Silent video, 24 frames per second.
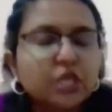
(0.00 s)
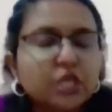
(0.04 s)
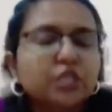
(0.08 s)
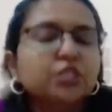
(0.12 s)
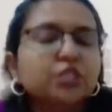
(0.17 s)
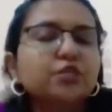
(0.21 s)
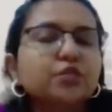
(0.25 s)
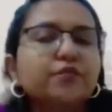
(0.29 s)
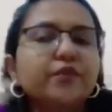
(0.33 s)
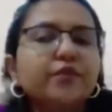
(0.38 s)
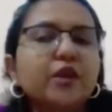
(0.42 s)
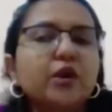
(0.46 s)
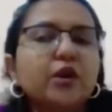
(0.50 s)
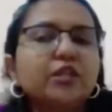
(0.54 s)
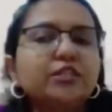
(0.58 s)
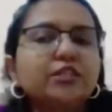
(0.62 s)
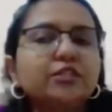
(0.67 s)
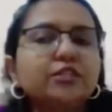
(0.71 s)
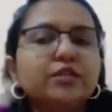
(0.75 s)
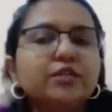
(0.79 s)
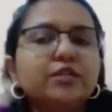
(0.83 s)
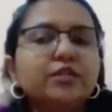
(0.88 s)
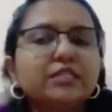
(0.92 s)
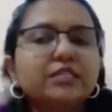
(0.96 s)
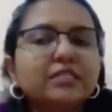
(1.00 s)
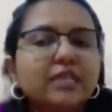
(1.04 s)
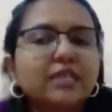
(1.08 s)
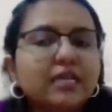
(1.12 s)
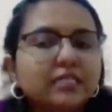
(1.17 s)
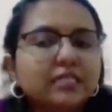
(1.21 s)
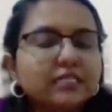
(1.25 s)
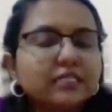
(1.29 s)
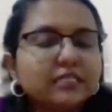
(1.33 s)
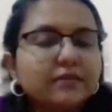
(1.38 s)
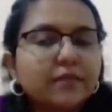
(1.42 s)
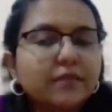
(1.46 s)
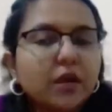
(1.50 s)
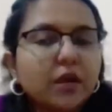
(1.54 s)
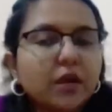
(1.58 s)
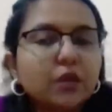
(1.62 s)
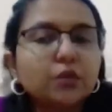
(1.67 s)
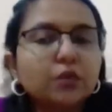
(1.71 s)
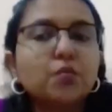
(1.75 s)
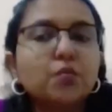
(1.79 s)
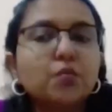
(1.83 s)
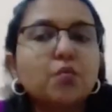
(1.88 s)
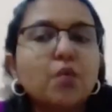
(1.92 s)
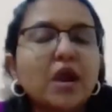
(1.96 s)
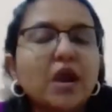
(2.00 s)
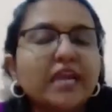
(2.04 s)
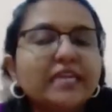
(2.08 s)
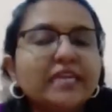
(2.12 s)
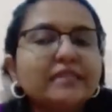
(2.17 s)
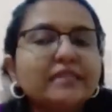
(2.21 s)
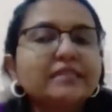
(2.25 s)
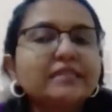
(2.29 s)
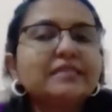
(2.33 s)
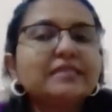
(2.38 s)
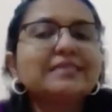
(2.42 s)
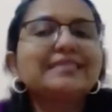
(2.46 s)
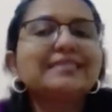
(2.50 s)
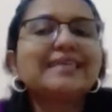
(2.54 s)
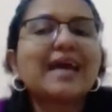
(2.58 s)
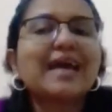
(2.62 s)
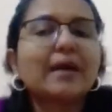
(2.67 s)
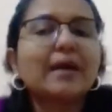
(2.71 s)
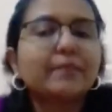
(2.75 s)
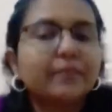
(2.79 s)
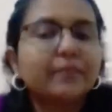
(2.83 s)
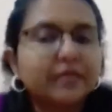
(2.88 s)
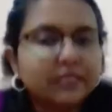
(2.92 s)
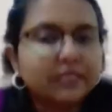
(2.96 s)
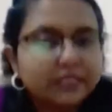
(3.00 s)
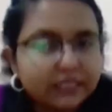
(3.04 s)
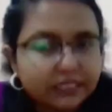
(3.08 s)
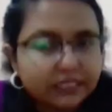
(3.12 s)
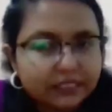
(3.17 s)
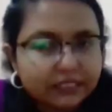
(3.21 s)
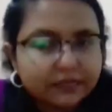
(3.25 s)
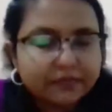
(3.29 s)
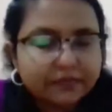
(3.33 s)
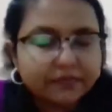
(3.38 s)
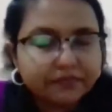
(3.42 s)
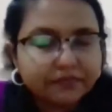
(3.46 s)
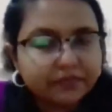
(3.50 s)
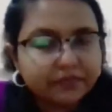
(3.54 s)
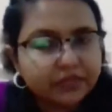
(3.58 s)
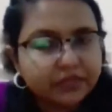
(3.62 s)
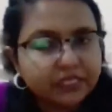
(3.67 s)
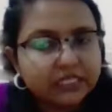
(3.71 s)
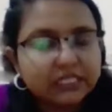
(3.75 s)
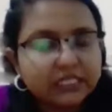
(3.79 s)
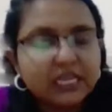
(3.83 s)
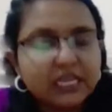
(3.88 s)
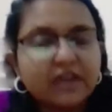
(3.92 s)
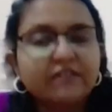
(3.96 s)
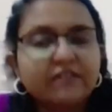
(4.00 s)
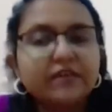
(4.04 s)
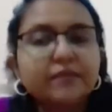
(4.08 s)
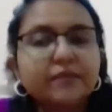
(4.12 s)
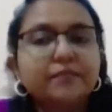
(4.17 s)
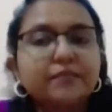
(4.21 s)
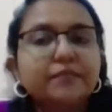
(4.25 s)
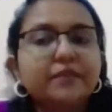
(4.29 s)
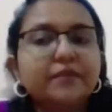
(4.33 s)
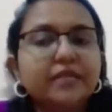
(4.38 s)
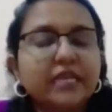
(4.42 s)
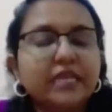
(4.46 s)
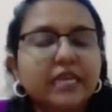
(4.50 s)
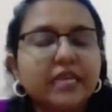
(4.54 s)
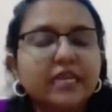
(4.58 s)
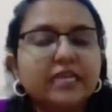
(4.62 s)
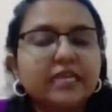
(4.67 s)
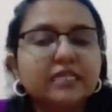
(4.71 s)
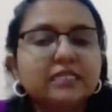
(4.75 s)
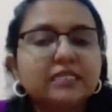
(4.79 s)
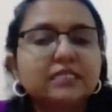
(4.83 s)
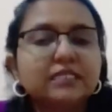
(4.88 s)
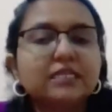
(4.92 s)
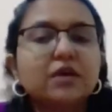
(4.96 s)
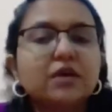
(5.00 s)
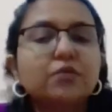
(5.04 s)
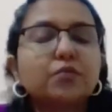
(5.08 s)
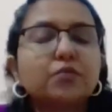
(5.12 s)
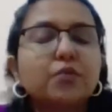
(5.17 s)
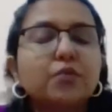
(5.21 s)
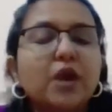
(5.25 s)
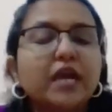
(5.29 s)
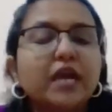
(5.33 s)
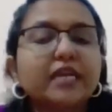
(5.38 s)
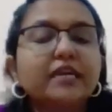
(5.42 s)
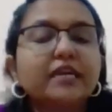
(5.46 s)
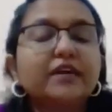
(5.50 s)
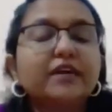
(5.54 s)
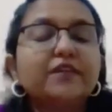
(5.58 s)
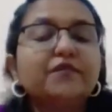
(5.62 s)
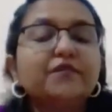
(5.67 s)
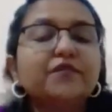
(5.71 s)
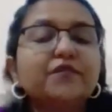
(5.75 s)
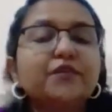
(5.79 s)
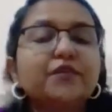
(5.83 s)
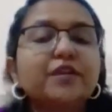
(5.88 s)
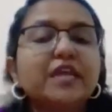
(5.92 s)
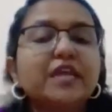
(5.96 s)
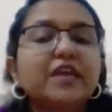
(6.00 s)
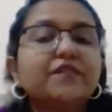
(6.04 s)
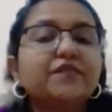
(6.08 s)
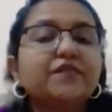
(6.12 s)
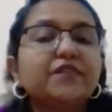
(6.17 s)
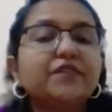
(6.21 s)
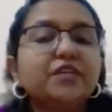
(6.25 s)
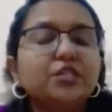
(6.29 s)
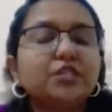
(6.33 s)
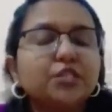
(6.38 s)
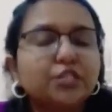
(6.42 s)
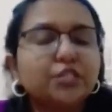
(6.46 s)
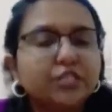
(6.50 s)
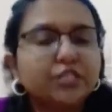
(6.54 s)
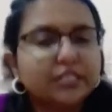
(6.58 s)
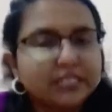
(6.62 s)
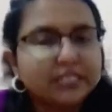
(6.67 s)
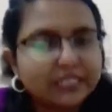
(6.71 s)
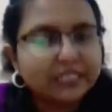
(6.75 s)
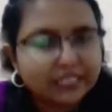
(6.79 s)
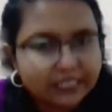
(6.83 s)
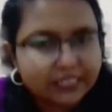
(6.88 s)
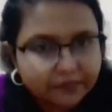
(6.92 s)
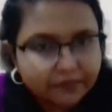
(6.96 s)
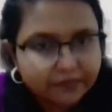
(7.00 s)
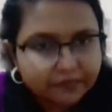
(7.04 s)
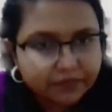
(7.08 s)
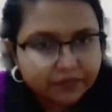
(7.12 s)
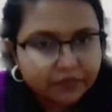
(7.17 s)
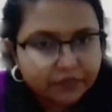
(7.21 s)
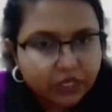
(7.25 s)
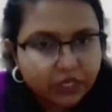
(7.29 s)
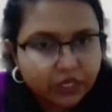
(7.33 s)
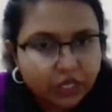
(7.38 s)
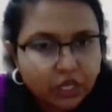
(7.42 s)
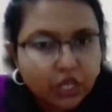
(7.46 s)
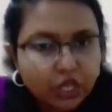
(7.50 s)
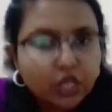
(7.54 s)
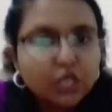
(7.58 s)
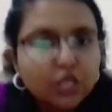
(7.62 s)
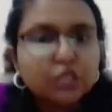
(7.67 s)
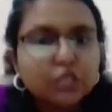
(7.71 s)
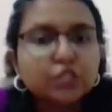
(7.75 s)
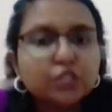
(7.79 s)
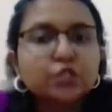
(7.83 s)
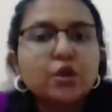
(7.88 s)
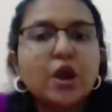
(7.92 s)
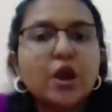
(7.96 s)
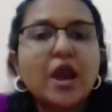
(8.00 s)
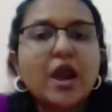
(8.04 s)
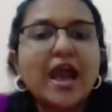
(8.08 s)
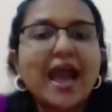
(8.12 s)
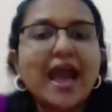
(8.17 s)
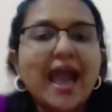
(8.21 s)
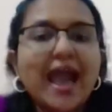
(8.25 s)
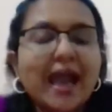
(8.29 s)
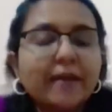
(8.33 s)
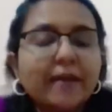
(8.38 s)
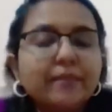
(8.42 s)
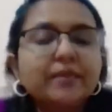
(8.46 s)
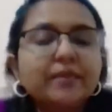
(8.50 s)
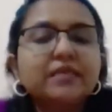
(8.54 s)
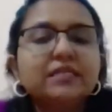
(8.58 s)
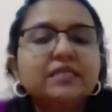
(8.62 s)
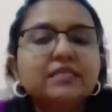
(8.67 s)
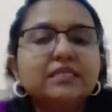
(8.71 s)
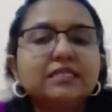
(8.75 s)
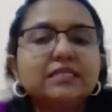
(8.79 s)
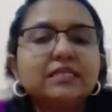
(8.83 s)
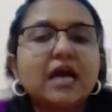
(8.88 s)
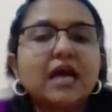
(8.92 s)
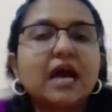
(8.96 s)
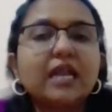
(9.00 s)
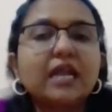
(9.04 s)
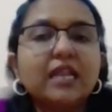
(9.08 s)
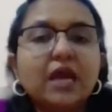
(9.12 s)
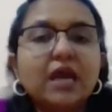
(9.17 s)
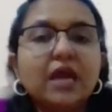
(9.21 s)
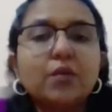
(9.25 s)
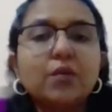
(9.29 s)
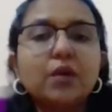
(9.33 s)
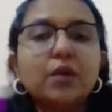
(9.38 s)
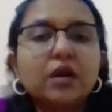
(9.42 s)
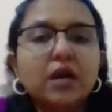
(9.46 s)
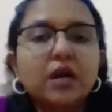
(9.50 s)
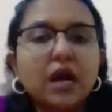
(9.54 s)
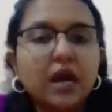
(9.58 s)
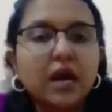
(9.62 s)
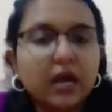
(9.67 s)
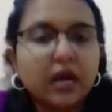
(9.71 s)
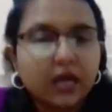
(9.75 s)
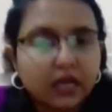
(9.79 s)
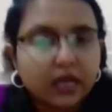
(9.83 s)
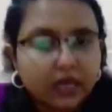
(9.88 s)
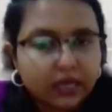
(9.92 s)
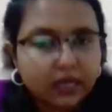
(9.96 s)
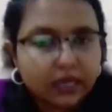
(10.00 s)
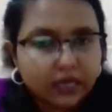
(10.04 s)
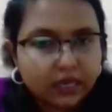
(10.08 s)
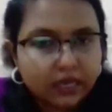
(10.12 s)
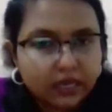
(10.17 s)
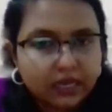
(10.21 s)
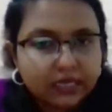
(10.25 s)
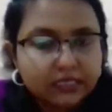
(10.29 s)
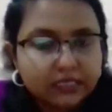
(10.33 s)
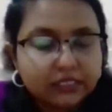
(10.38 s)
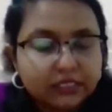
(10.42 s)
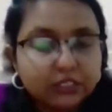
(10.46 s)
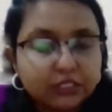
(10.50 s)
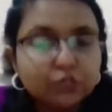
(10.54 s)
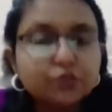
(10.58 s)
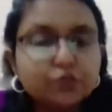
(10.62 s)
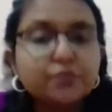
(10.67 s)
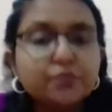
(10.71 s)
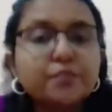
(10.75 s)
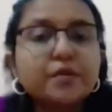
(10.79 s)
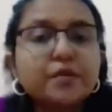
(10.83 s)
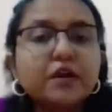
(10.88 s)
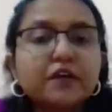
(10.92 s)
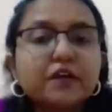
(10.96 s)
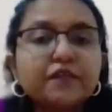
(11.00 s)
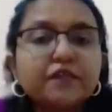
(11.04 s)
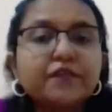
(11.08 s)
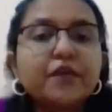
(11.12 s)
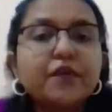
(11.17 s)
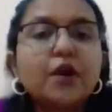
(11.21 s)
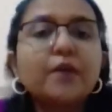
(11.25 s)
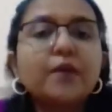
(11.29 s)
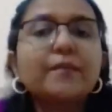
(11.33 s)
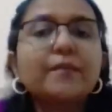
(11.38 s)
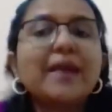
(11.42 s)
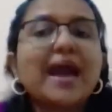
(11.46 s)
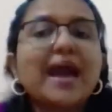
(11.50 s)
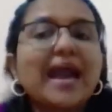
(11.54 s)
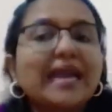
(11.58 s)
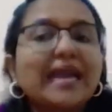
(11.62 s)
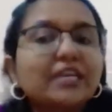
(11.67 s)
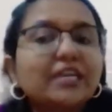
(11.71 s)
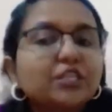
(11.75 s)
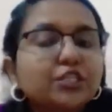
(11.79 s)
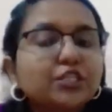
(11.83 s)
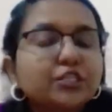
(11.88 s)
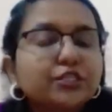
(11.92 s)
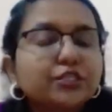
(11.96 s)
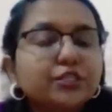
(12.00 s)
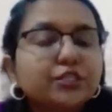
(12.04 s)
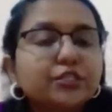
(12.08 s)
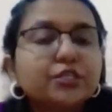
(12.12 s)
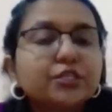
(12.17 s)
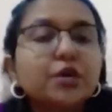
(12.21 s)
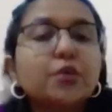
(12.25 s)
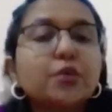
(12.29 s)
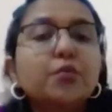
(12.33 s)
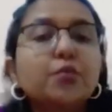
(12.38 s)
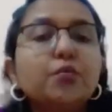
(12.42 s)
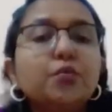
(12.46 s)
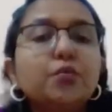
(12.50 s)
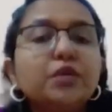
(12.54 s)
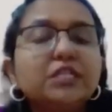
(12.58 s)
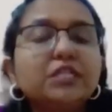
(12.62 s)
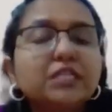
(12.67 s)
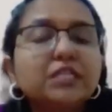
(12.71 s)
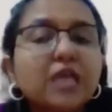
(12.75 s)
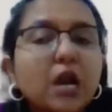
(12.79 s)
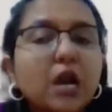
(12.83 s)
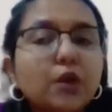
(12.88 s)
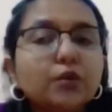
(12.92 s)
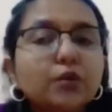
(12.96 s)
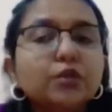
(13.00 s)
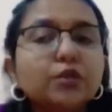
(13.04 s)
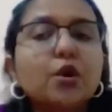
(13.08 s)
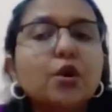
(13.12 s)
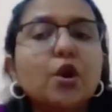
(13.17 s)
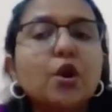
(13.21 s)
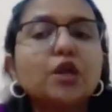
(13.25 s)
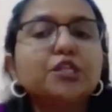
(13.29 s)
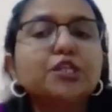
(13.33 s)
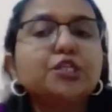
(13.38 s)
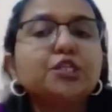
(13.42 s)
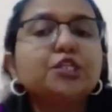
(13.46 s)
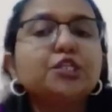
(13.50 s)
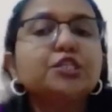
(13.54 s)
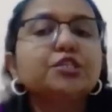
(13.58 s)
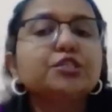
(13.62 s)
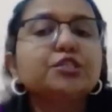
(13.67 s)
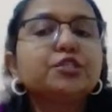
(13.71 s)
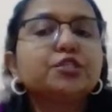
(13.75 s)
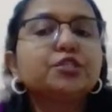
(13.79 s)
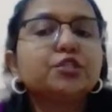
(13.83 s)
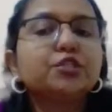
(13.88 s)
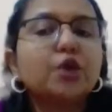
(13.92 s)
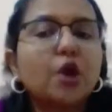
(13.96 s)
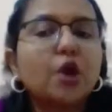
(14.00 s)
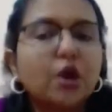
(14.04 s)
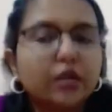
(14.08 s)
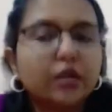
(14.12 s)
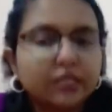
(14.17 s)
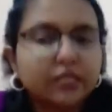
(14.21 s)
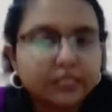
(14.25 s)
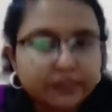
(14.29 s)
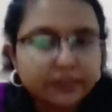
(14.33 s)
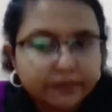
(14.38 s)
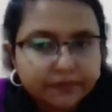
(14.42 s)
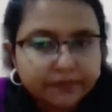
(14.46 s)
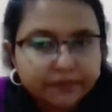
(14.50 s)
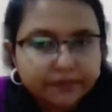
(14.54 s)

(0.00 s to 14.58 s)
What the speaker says: So we also discussed about why this happens. See, our brains are wired for efficiency. So habits allow us to perform actions without conscious thought,